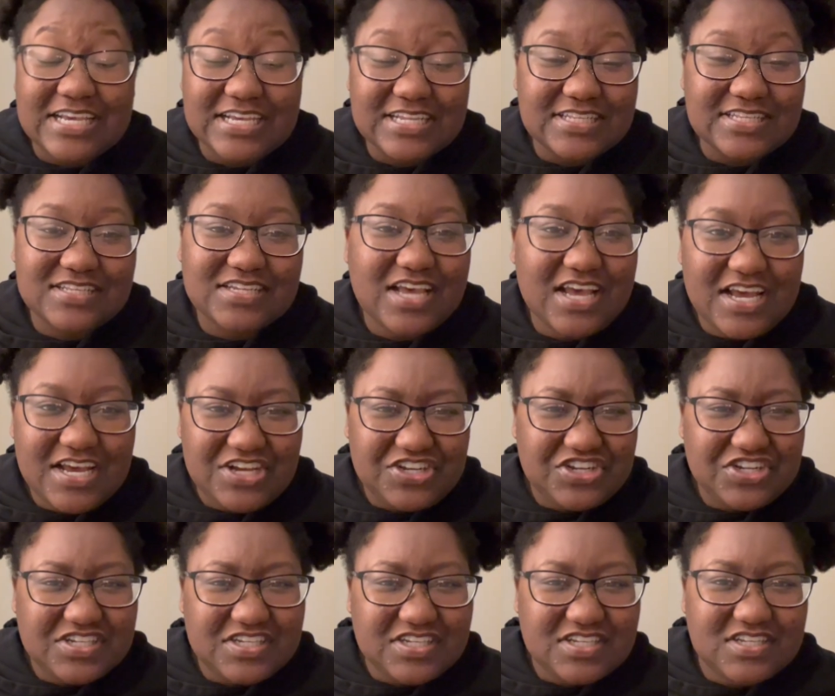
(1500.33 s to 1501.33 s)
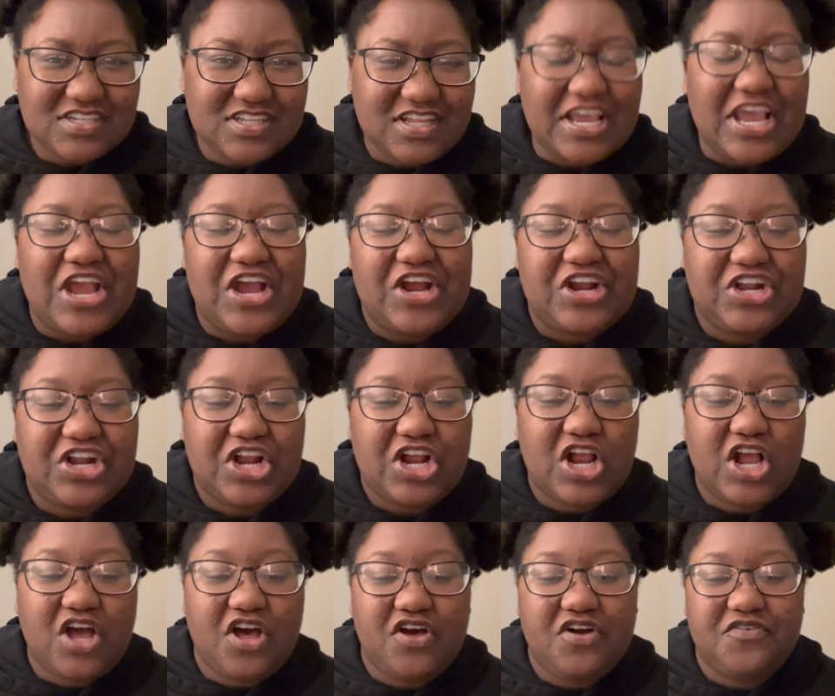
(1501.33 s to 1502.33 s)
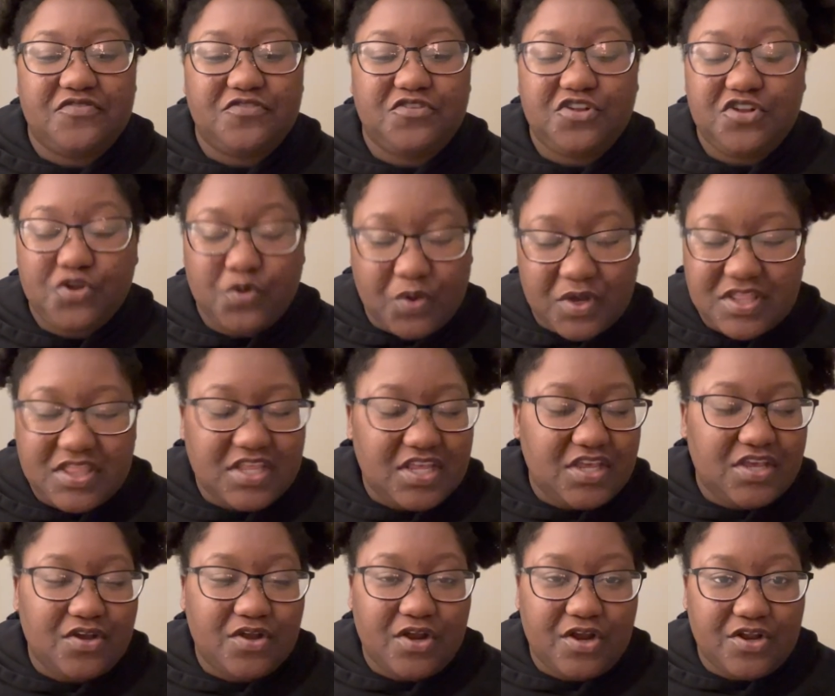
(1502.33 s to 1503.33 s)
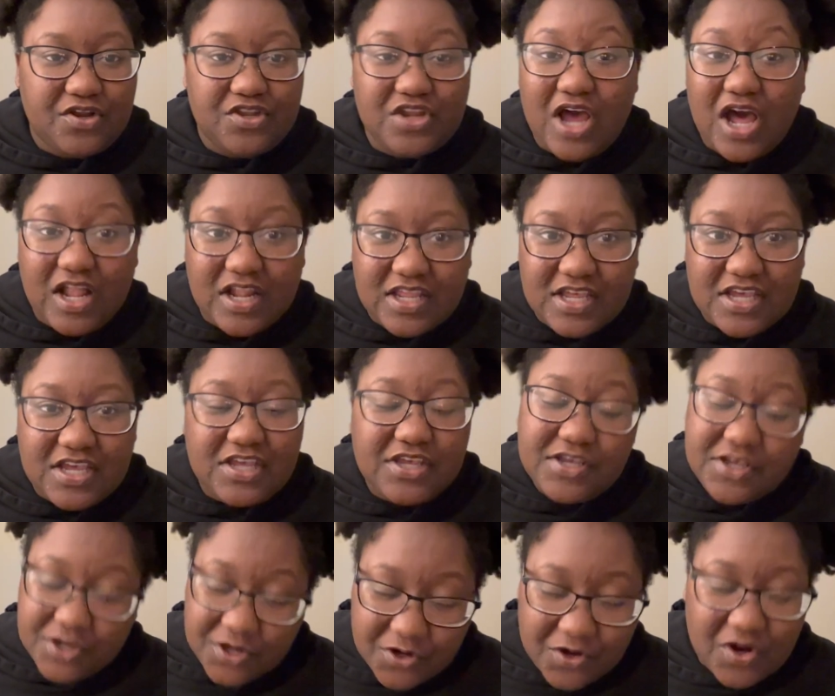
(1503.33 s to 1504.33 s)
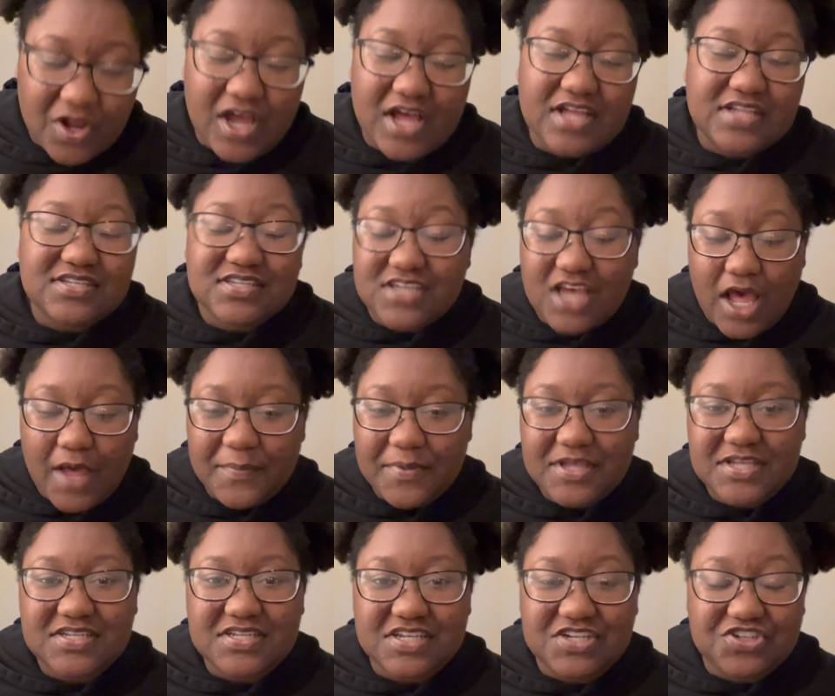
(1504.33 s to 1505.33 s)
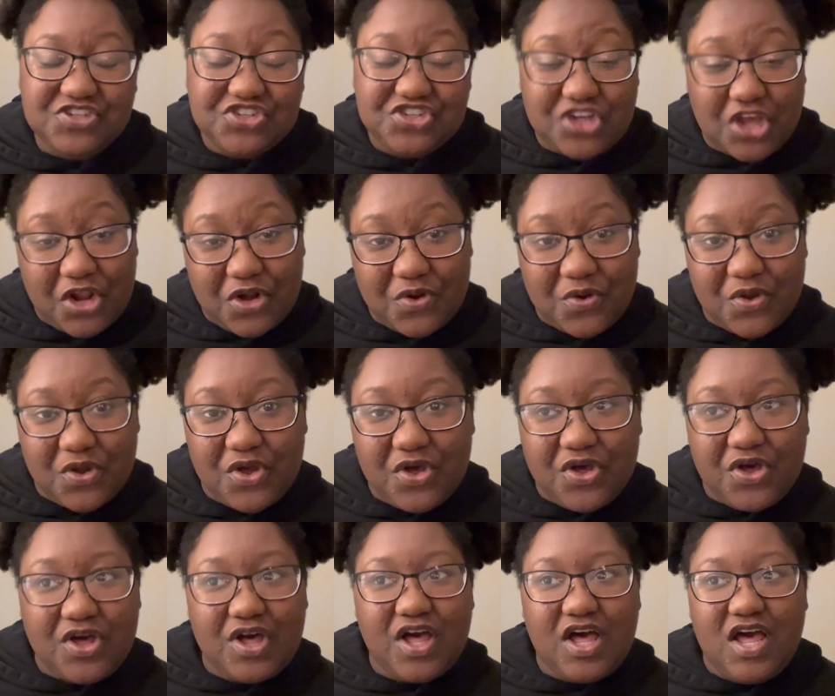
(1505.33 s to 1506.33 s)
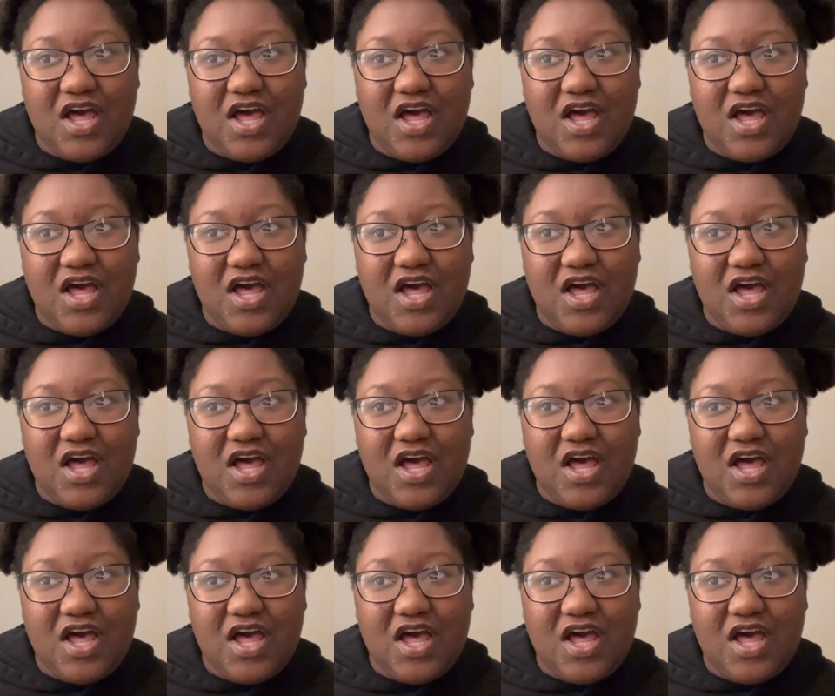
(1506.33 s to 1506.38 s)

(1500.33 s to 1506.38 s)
and just the character of Dorothy or Dolly Curran Thomas in general.